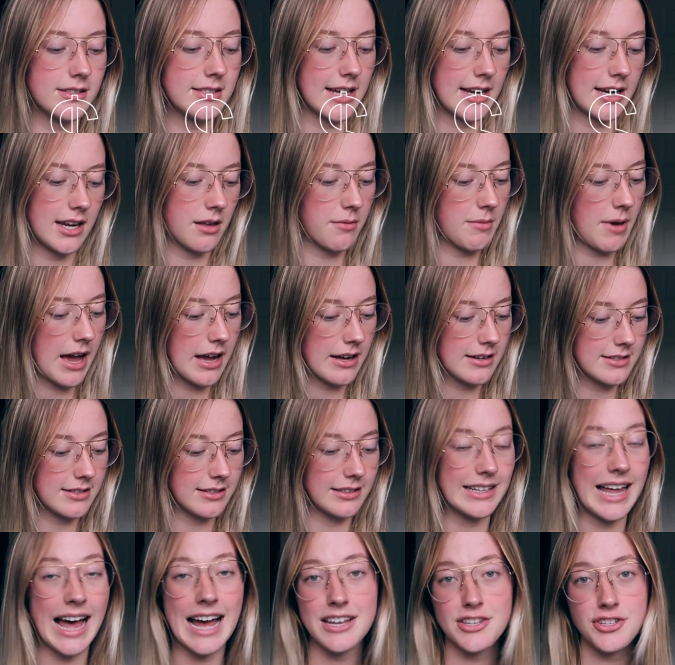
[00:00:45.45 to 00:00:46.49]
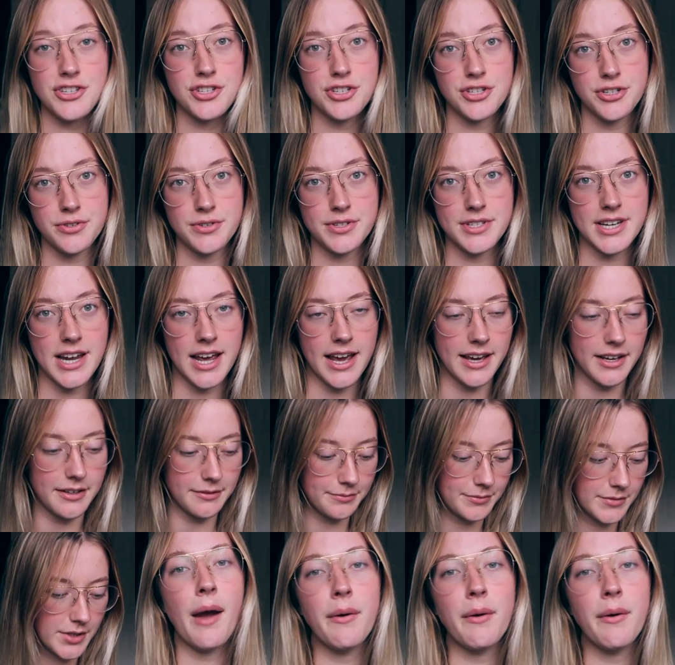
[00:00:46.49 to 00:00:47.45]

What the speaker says: dating back to last Tuesday.